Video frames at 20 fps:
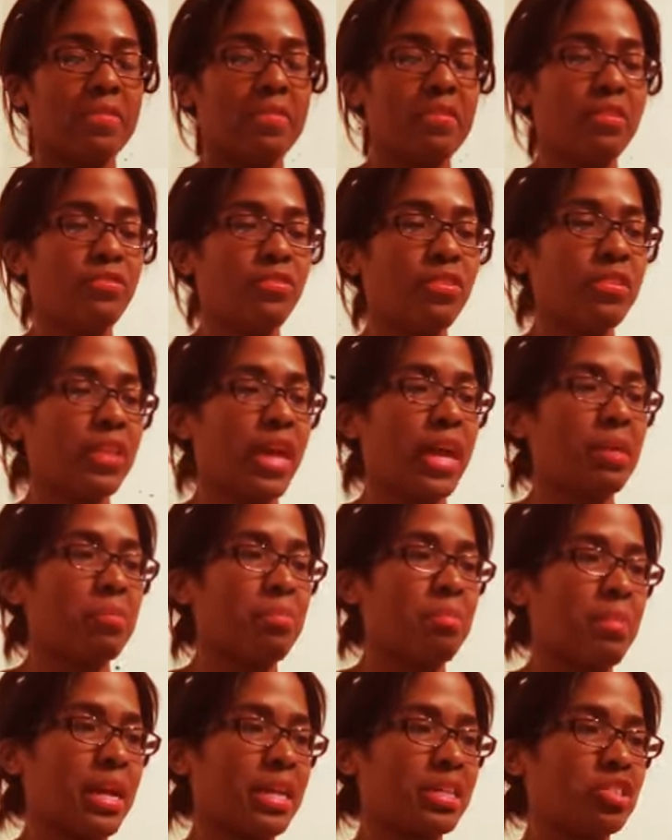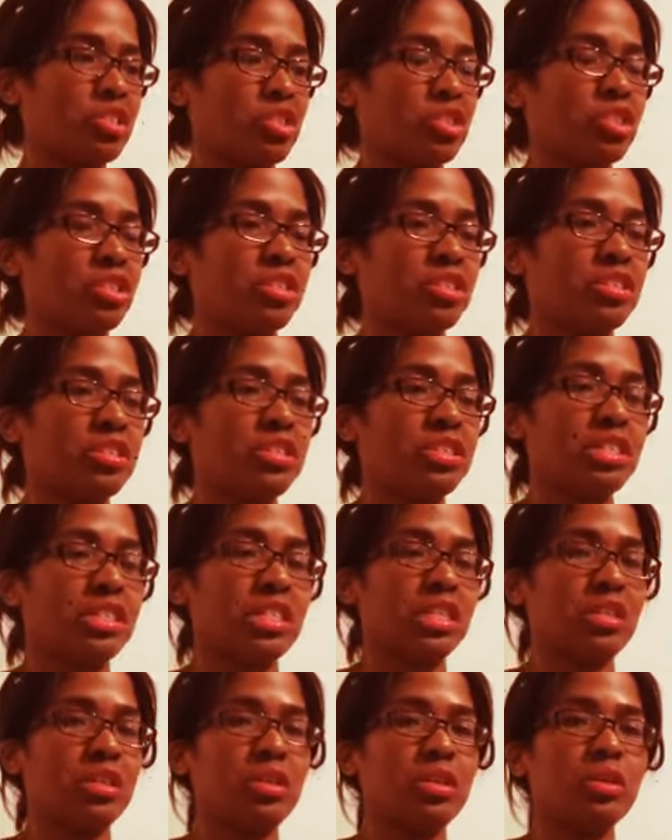different like mixtures
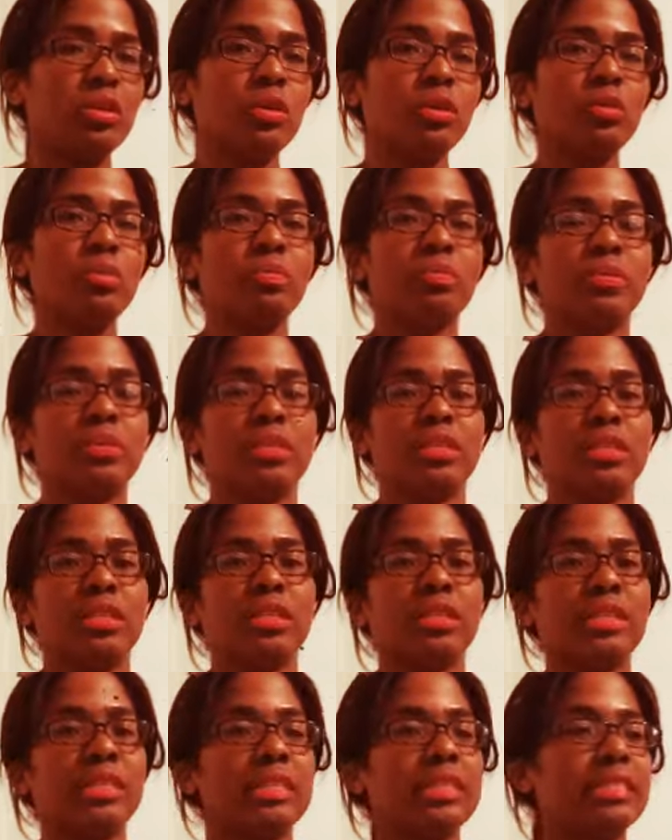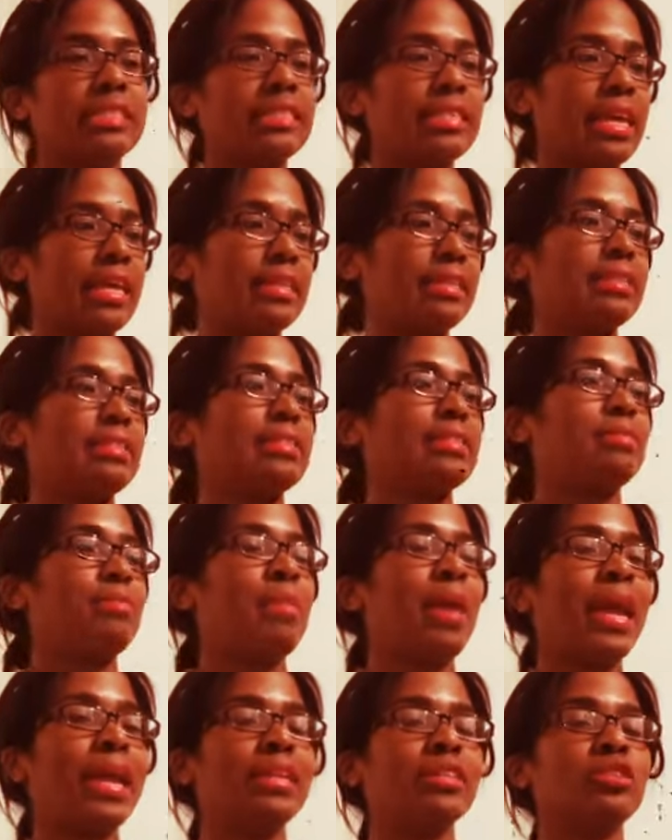and goops and scents
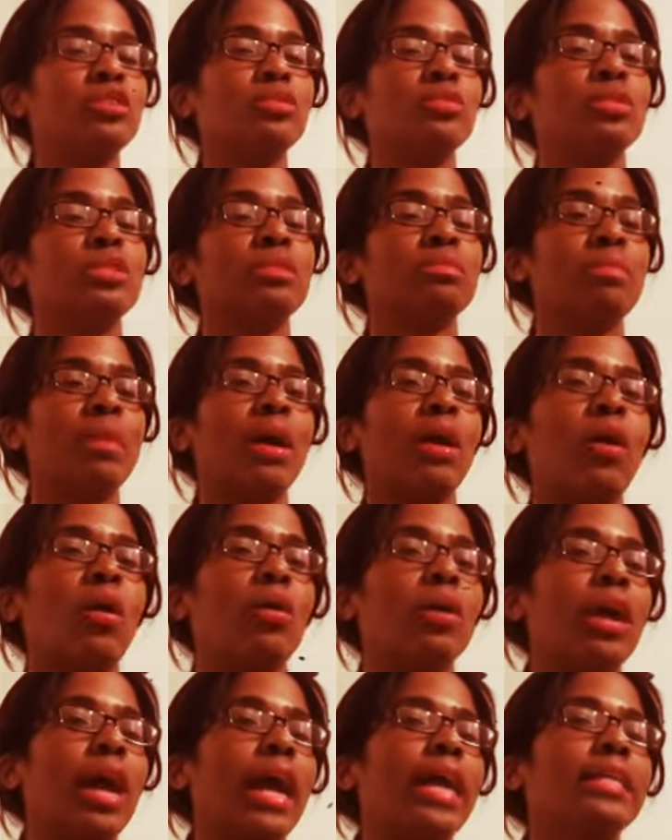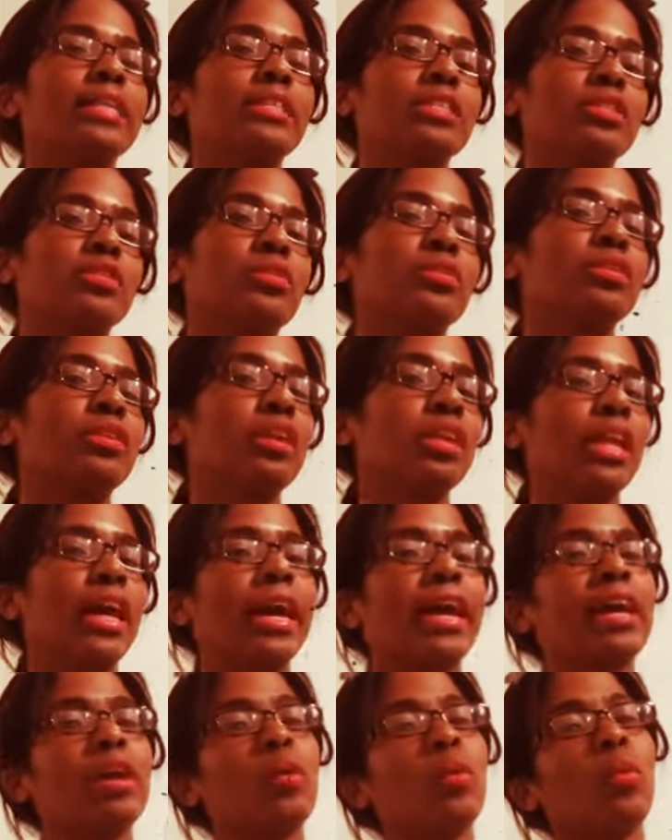made to smell kind of sort of
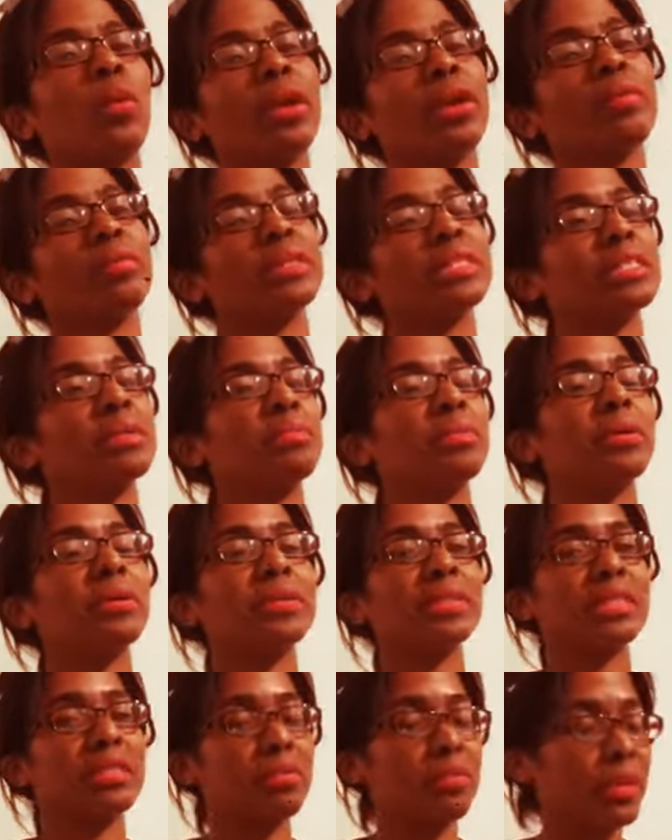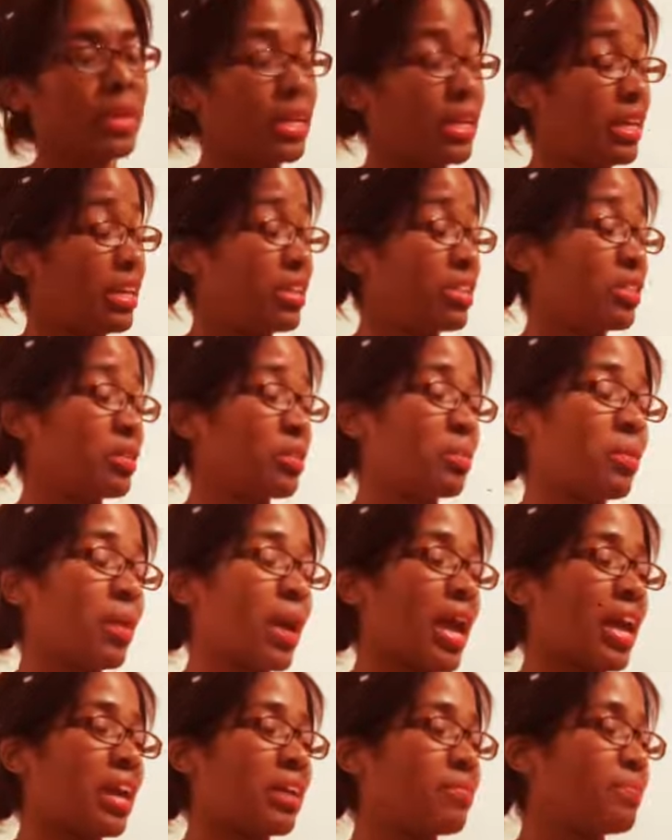like what it was supposed to be. Either
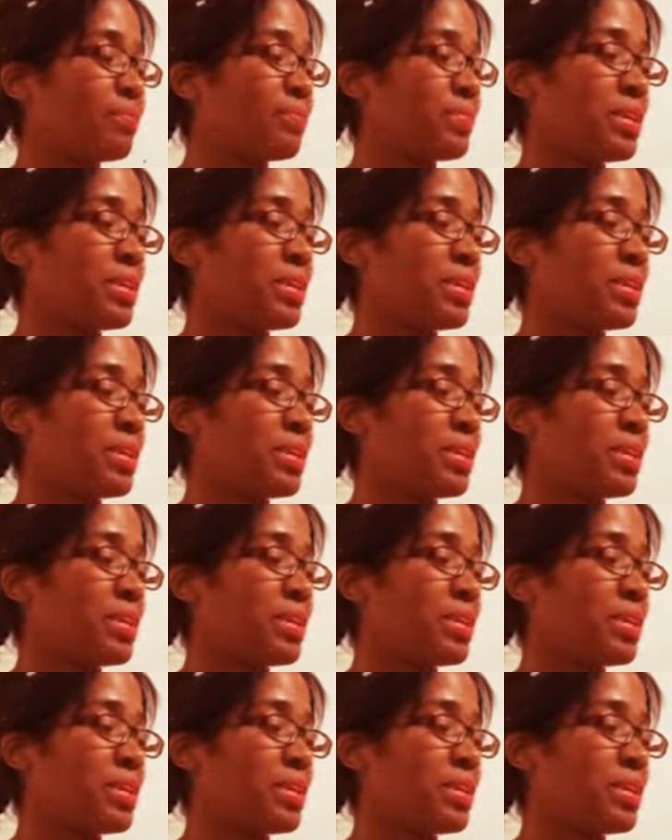way,